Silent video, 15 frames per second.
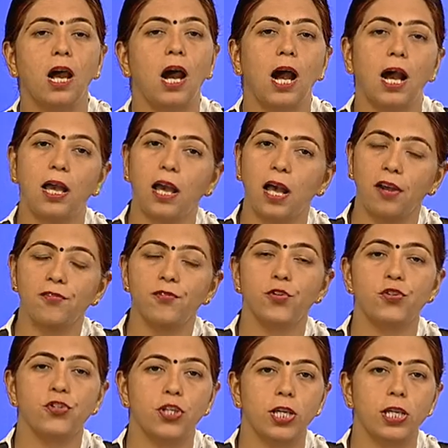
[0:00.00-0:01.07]
I have to
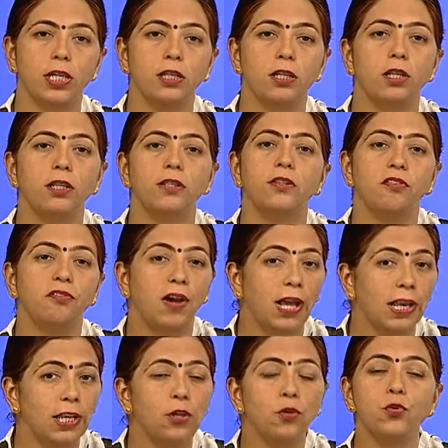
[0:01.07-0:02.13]
take the
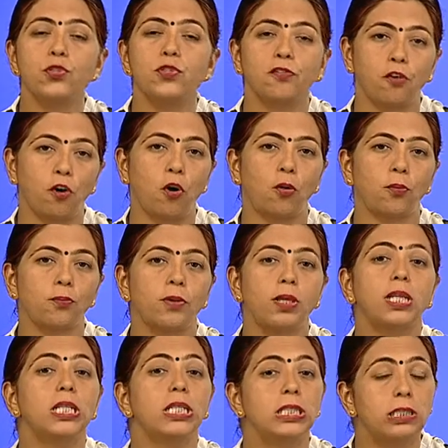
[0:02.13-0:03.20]
values from
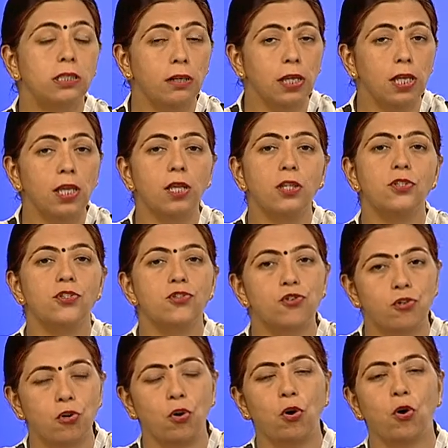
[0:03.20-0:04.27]
3
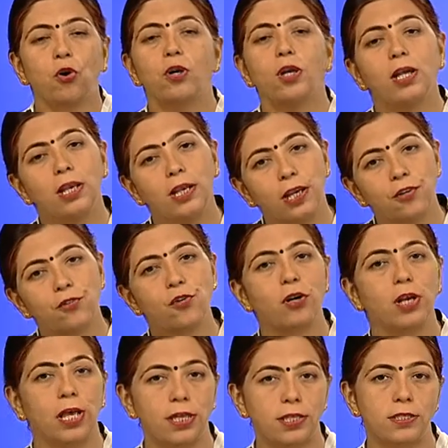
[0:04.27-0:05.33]
strong
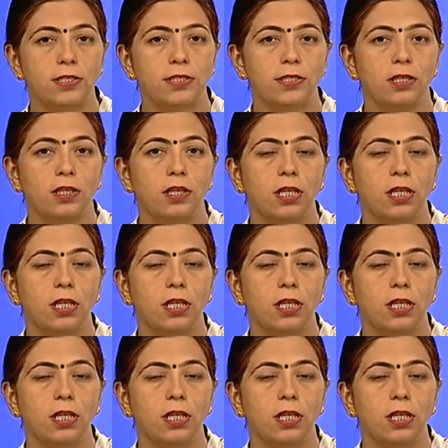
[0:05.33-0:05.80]
electrolytes.